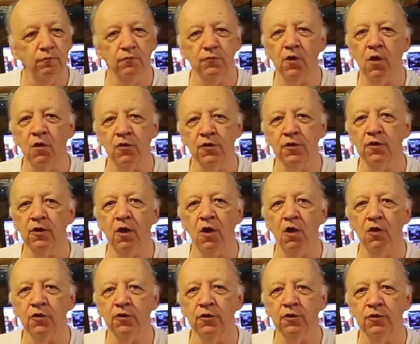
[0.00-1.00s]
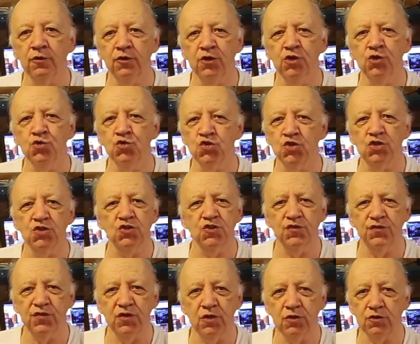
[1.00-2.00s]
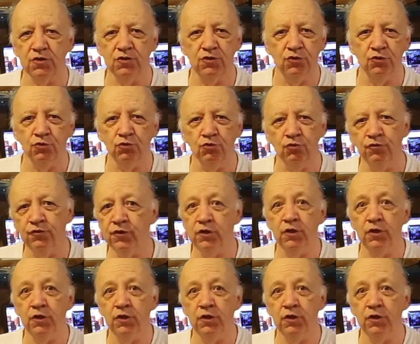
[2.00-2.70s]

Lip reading: all the news that's fit to